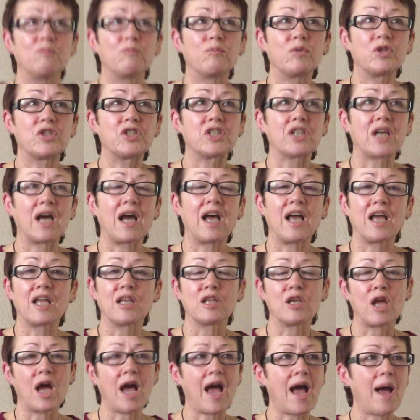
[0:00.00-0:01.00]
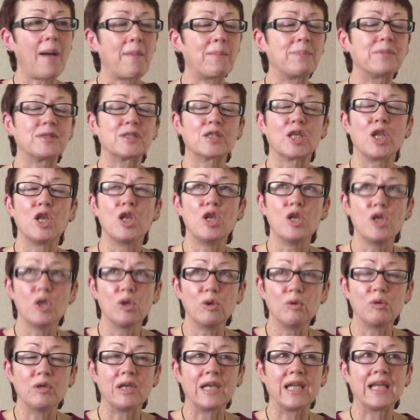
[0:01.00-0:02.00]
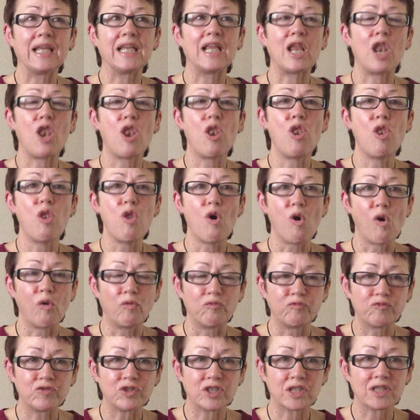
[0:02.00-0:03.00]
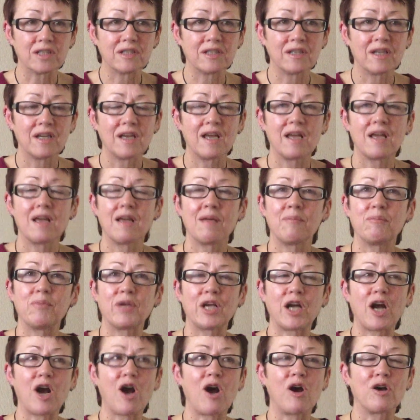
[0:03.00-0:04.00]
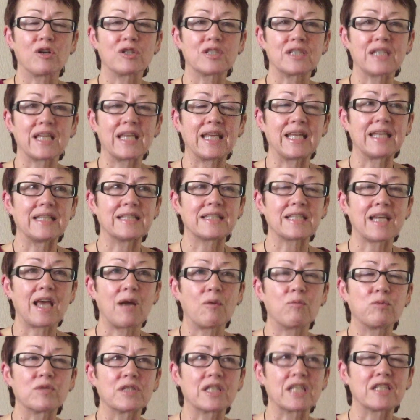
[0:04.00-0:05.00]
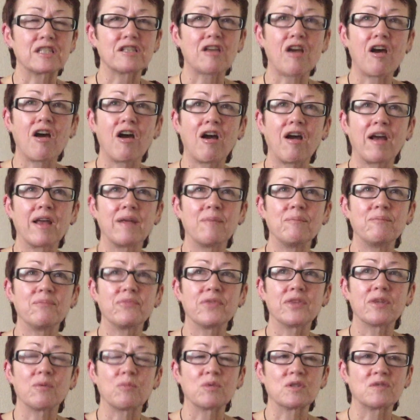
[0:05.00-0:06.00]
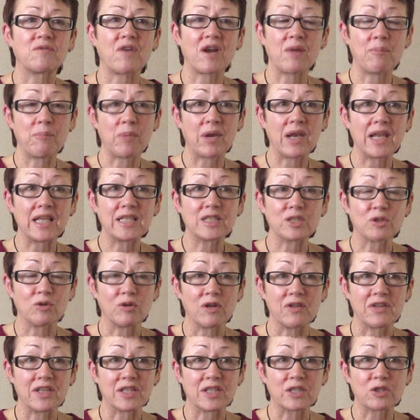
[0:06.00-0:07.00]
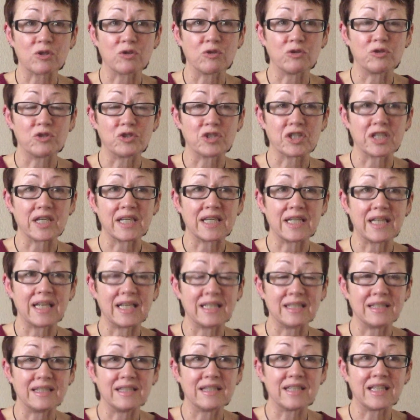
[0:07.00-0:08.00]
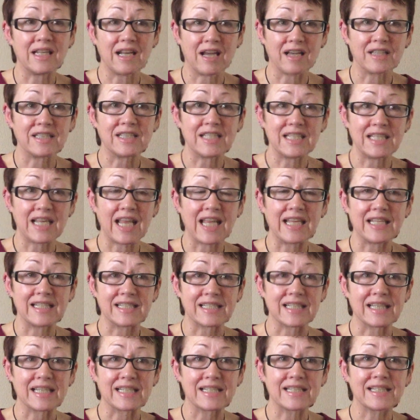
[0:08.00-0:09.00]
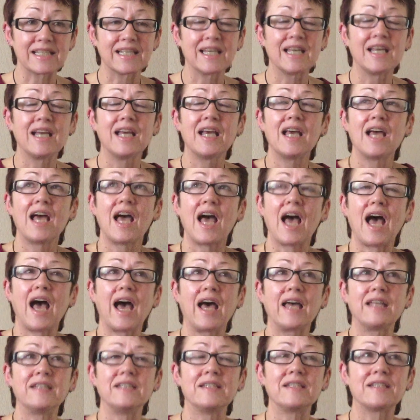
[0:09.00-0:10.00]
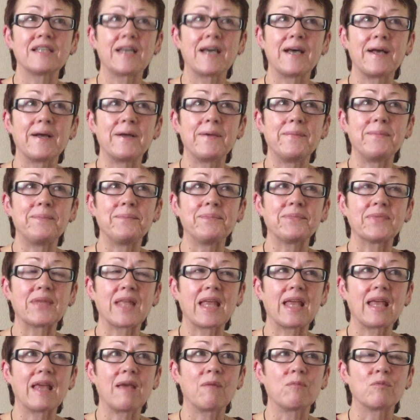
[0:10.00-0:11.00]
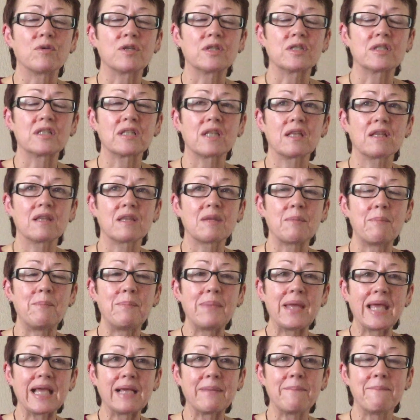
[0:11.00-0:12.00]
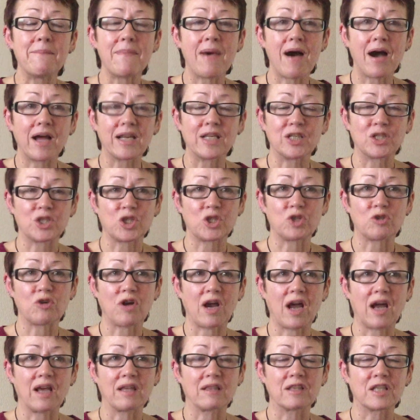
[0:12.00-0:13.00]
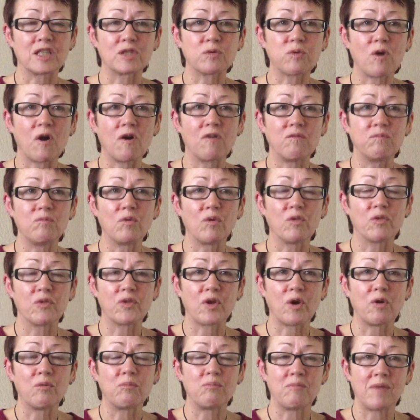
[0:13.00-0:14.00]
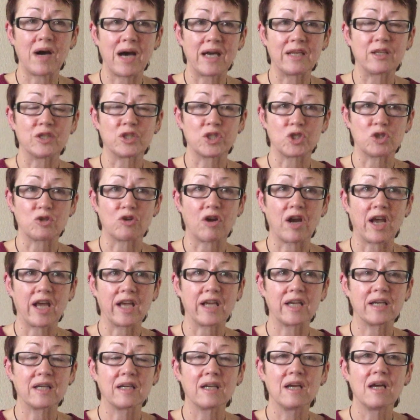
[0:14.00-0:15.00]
which I absolutely loved, because it was a time that was very political in this country in the 1980s, and it was the big miners' strike, the 12-month-old miners' strike,